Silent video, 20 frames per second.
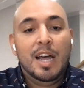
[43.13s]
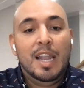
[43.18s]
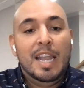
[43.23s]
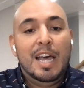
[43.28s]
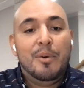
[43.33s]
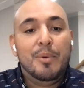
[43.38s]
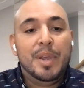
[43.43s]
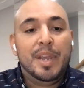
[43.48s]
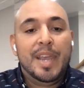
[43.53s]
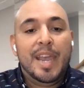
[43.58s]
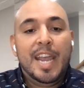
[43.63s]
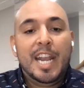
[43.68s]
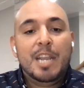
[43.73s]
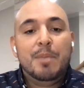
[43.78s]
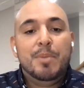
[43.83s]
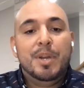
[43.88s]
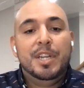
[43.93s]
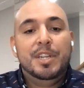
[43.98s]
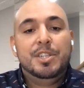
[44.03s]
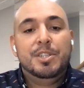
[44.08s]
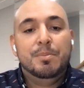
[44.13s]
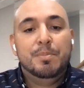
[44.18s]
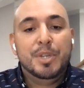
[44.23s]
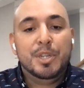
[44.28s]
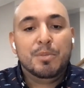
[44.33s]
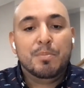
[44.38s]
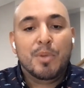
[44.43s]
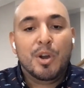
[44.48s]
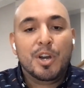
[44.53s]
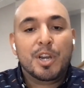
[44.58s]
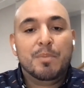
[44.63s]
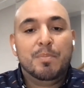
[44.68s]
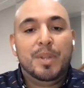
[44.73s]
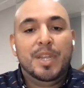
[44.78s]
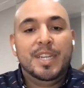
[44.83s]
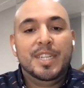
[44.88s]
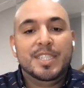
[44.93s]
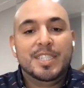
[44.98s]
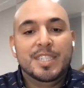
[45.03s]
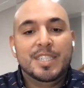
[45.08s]
allowing anybody to build
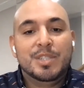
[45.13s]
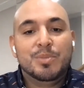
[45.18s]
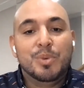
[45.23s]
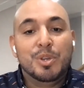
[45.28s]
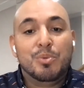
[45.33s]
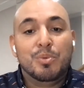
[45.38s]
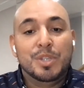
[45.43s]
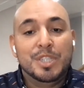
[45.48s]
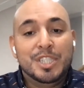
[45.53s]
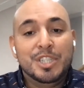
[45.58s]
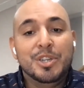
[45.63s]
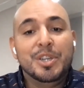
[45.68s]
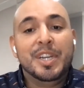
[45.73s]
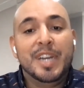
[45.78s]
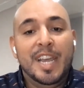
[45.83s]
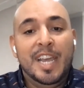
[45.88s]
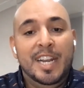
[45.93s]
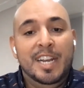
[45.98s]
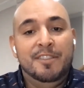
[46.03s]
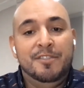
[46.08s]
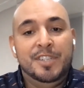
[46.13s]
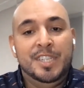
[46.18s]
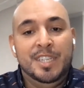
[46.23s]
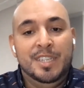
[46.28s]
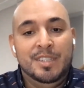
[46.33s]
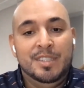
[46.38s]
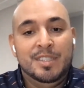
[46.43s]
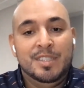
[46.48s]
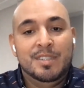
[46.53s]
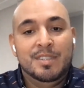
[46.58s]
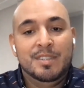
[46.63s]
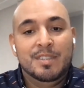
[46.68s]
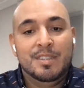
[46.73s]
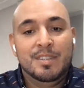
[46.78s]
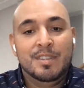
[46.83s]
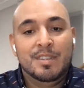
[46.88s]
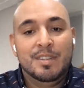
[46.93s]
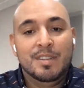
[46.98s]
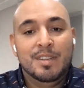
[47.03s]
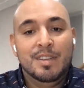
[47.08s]
marketplaces with resilient NFTs.
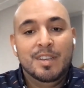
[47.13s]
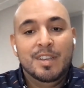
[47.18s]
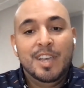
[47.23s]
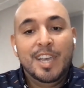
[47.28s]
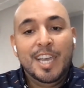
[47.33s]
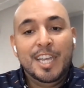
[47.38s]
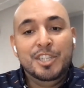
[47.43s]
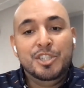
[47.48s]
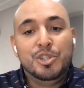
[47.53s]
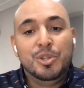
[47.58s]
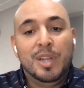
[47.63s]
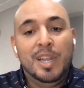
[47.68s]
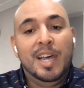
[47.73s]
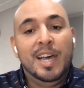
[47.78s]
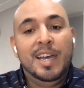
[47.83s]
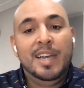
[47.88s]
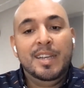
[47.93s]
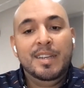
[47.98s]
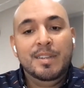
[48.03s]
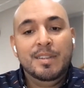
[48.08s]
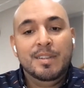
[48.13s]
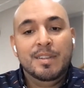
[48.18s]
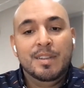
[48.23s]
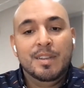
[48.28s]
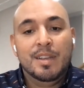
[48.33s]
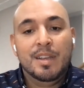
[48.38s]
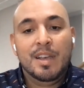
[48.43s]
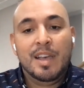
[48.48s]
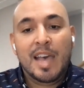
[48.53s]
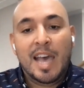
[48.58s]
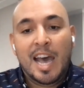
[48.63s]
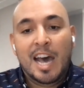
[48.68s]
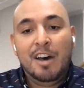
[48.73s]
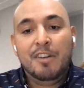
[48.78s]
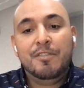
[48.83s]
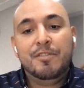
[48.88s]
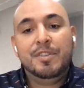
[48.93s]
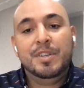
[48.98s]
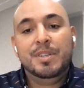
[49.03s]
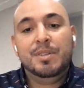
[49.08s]
In July,
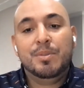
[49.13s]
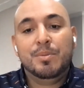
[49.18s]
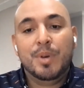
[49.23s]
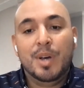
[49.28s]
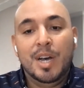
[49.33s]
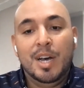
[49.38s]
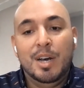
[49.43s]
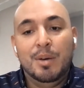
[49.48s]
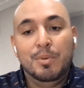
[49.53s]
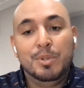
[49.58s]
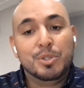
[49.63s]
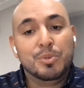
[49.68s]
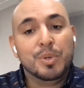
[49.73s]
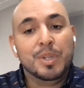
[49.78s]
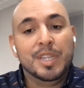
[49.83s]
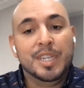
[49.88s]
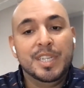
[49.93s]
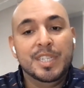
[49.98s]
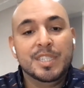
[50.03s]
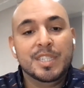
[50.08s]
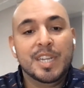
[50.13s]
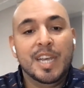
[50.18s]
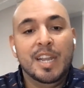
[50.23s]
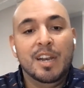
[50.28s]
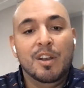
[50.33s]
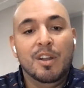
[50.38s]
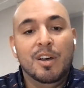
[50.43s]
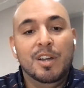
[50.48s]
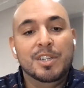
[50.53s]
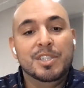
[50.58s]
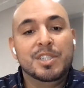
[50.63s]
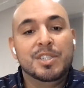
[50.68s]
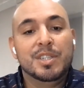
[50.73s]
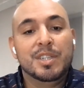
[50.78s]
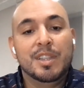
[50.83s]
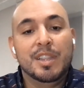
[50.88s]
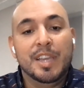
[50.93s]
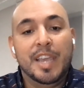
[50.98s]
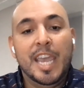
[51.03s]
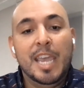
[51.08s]
Alpha was released and launched
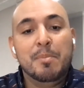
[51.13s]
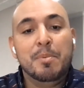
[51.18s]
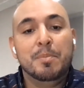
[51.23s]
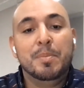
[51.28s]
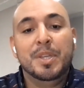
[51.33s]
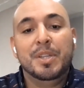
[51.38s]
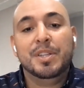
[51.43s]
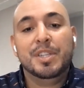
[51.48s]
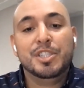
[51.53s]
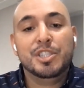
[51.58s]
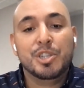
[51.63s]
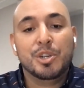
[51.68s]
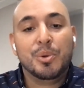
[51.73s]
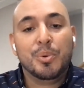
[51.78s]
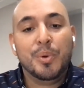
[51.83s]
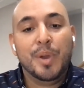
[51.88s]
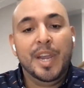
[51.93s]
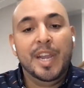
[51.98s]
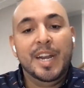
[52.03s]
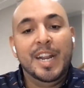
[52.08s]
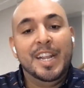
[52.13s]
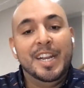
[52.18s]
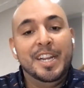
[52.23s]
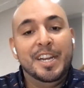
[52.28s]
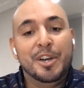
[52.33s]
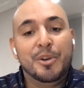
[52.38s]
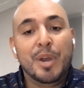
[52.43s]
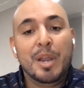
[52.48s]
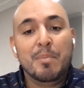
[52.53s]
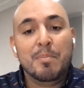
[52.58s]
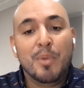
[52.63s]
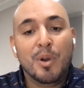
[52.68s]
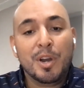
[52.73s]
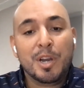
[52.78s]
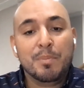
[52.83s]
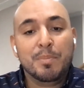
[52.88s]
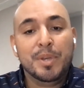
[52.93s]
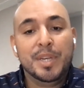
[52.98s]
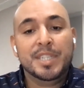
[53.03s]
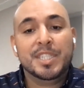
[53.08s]
the capabilities to create and integrate
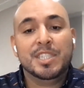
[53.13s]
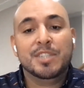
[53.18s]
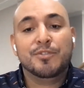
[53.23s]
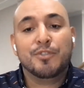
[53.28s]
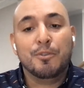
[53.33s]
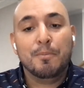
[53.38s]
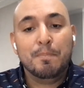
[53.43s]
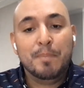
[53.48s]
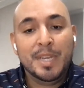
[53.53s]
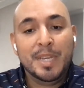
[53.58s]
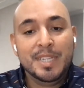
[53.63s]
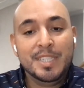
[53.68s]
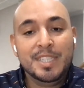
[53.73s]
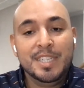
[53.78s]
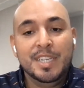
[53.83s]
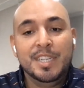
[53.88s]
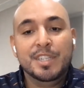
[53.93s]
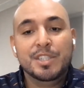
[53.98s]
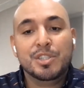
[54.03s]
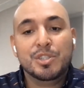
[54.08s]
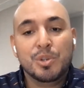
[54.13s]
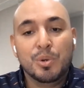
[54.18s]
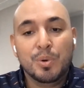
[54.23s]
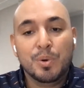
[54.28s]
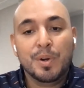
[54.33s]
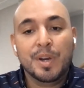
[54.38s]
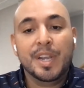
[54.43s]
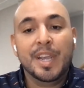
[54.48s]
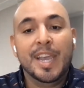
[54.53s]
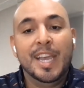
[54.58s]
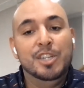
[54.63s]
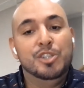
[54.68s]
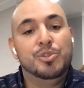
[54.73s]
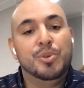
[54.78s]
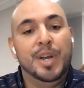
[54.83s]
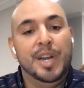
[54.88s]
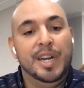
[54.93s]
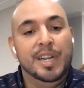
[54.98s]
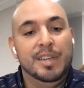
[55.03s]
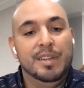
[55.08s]
marketplaces for minting, storing, and
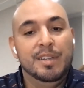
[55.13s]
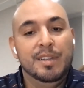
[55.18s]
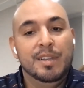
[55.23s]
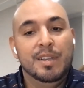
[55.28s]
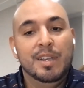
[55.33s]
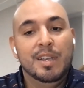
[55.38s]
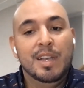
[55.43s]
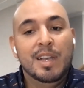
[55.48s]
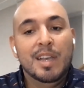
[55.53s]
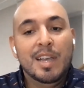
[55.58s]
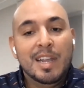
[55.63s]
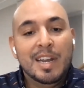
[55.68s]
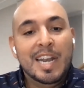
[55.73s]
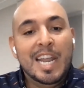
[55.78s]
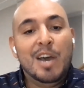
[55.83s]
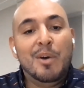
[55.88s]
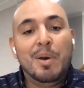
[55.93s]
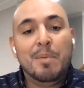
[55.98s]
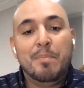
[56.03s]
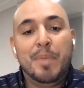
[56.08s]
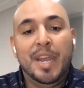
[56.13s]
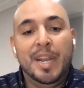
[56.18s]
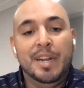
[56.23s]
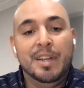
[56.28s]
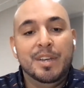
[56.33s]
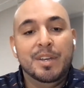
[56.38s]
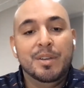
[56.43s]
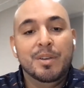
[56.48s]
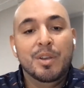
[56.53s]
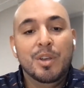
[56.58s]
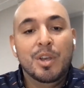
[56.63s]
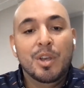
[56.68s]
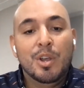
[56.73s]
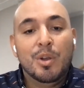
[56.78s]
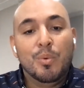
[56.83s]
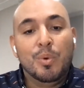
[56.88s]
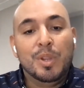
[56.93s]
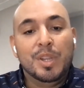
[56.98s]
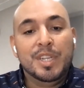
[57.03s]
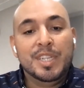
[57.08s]
trading. Now at beta,
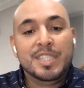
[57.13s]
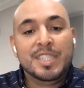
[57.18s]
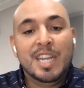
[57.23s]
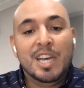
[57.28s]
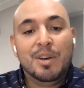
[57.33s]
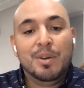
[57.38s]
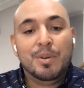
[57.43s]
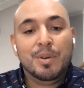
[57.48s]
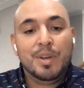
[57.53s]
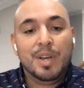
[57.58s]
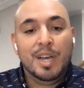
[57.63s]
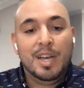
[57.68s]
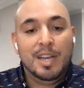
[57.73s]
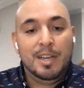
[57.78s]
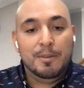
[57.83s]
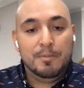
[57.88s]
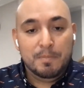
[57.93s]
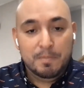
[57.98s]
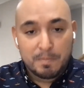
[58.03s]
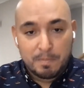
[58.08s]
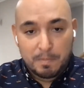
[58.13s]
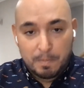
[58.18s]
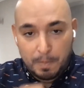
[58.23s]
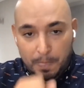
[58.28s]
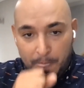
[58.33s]
release now